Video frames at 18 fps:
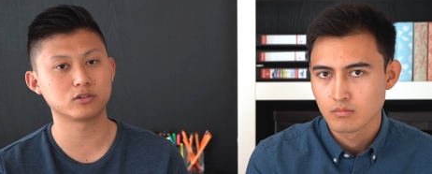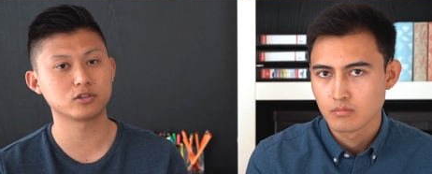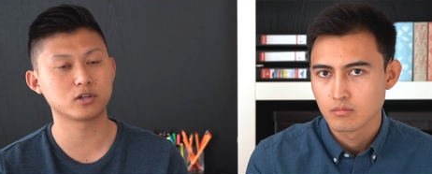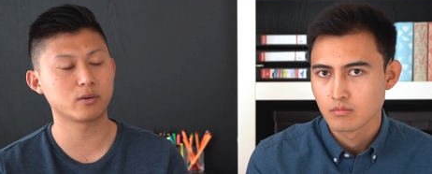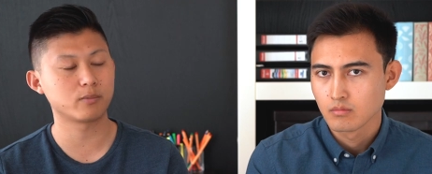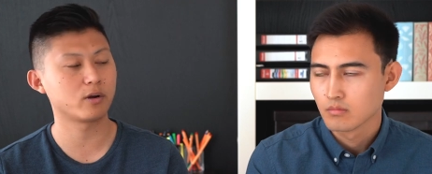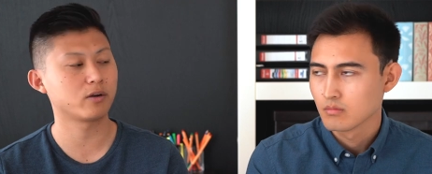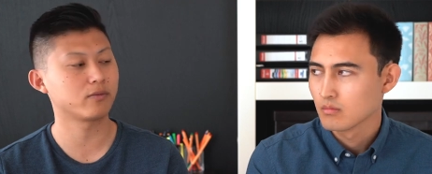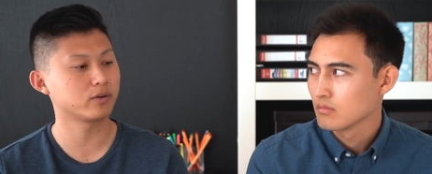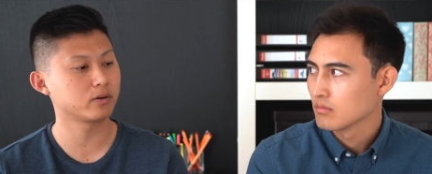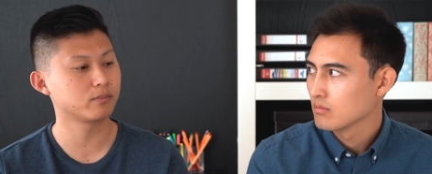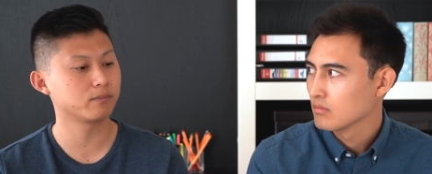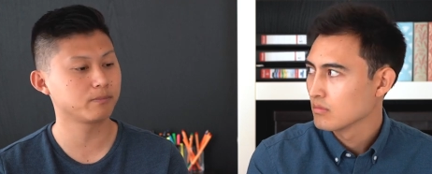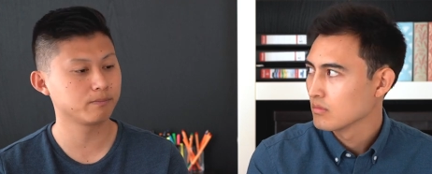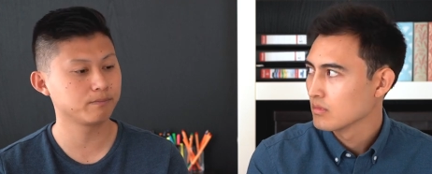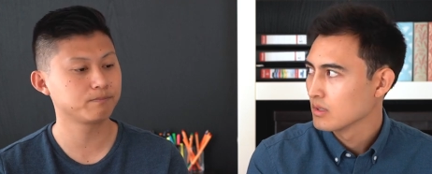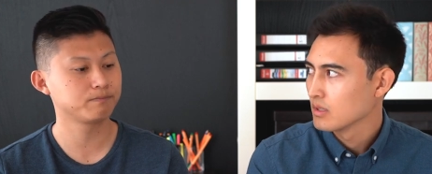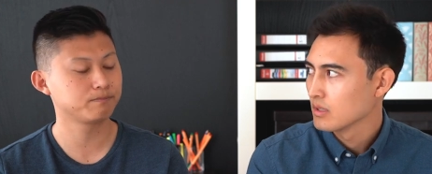Speaker 1: the job offer.
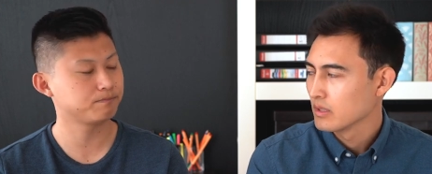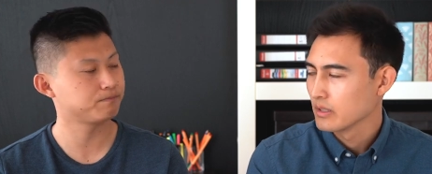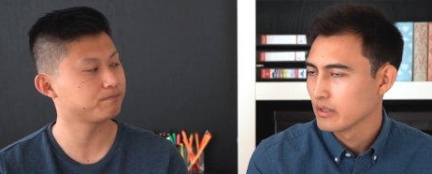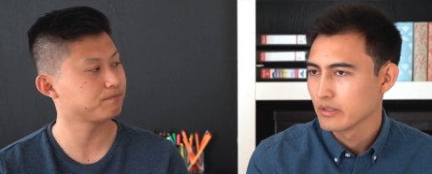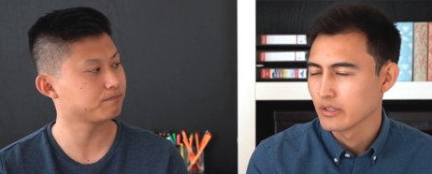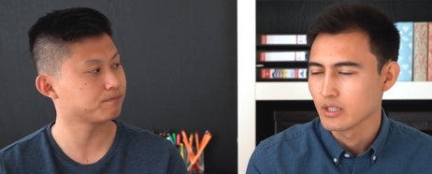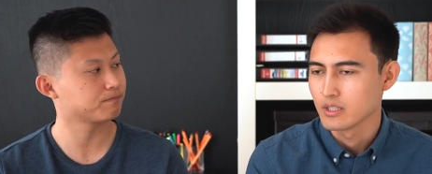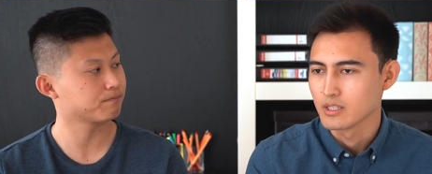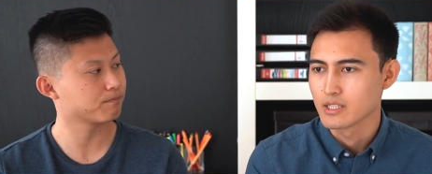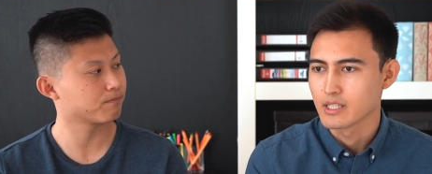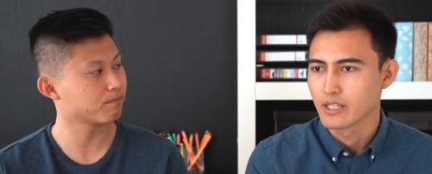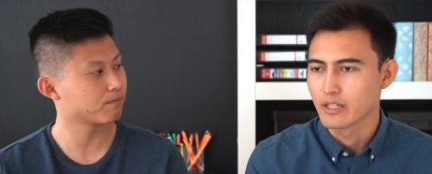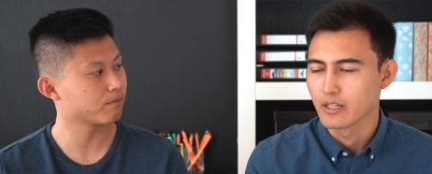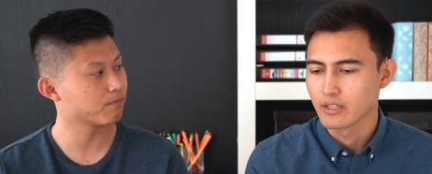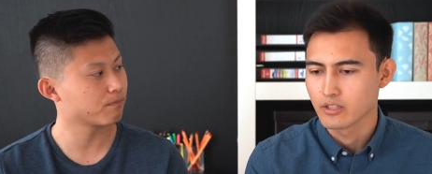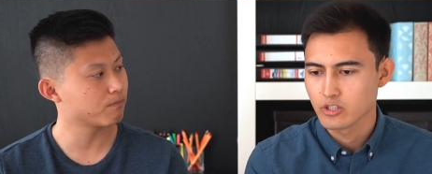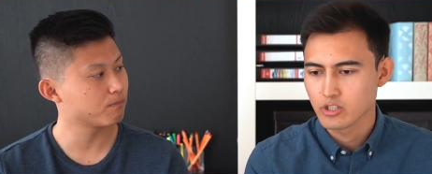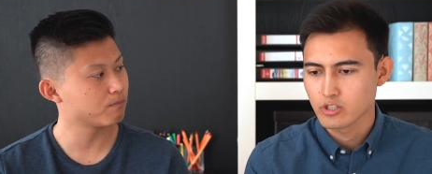
Speaker 2: Nice.
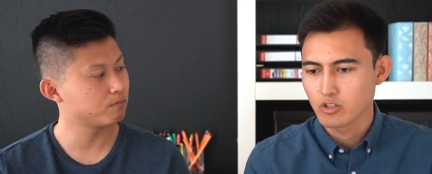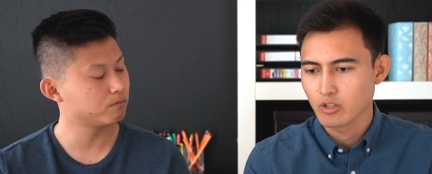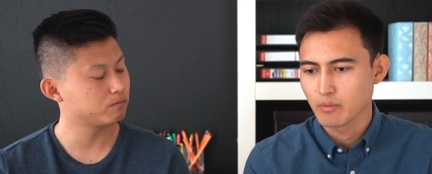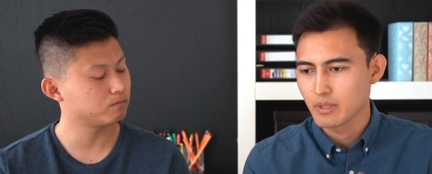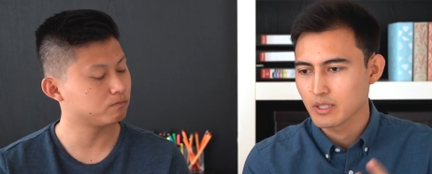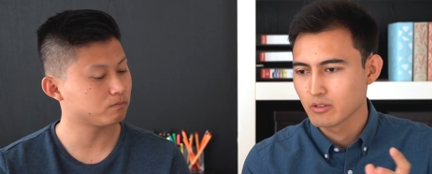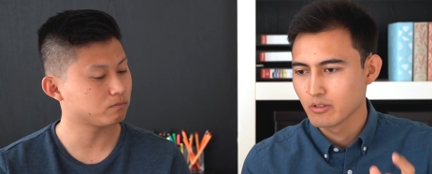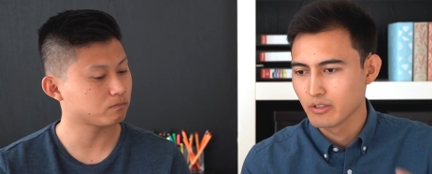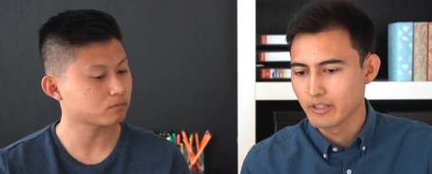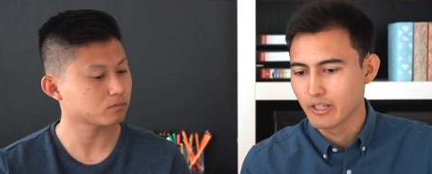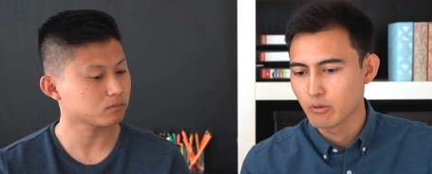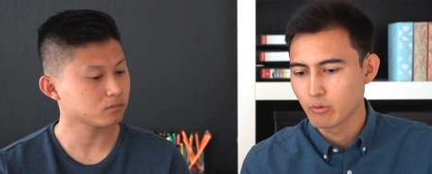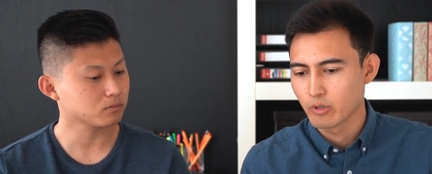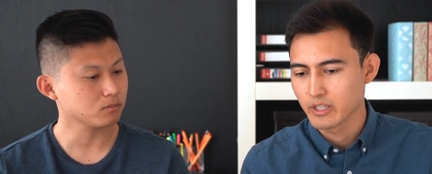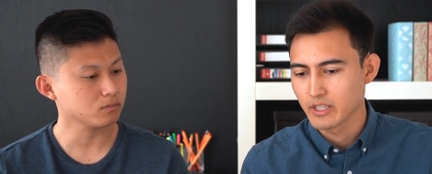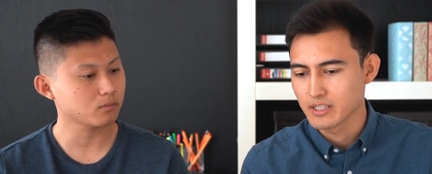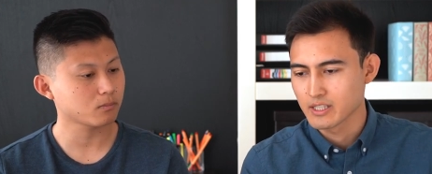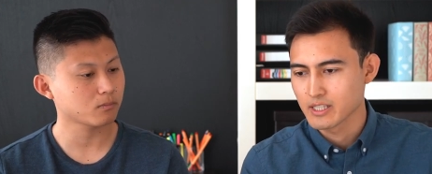And just going back to the
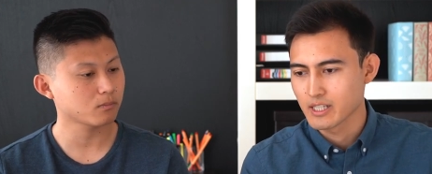networking